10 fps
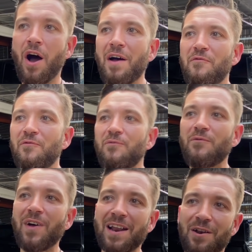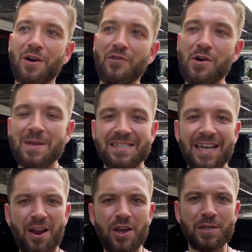I've had a lot of comments
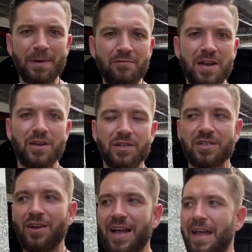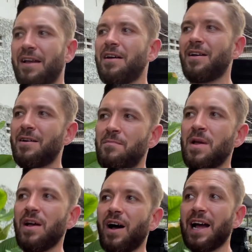saying, oh, you speak really good Thai.
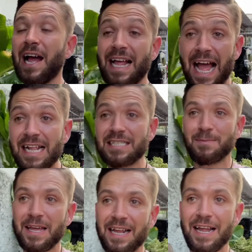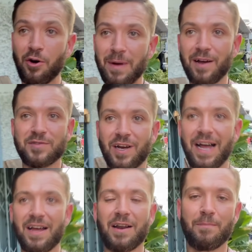I can speak a little bit of
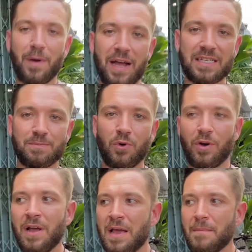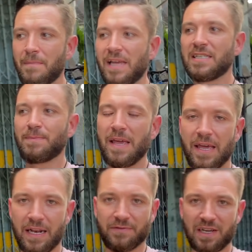Thai, but it's more me
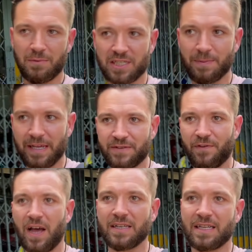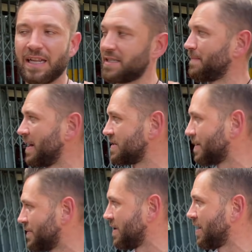speaking. If someone speaks first and it's about
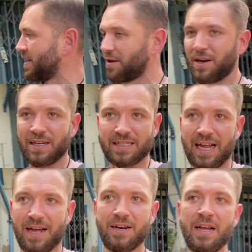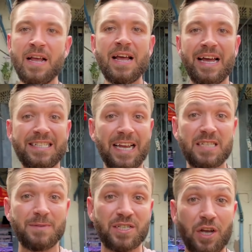something that I don't understand, it
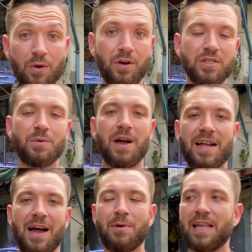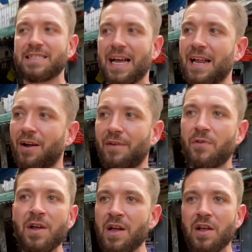takes me so long to work out what they're saying. Like,
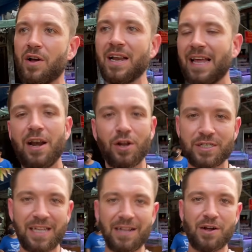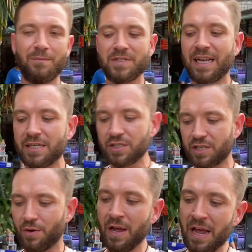I kind of get lost in the conversation.
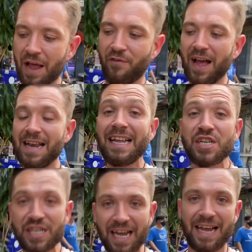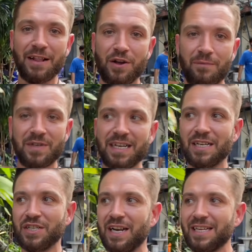So if I initiate the
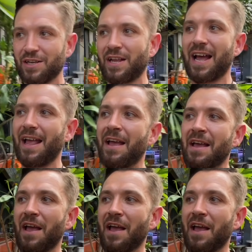conversation, it's okay.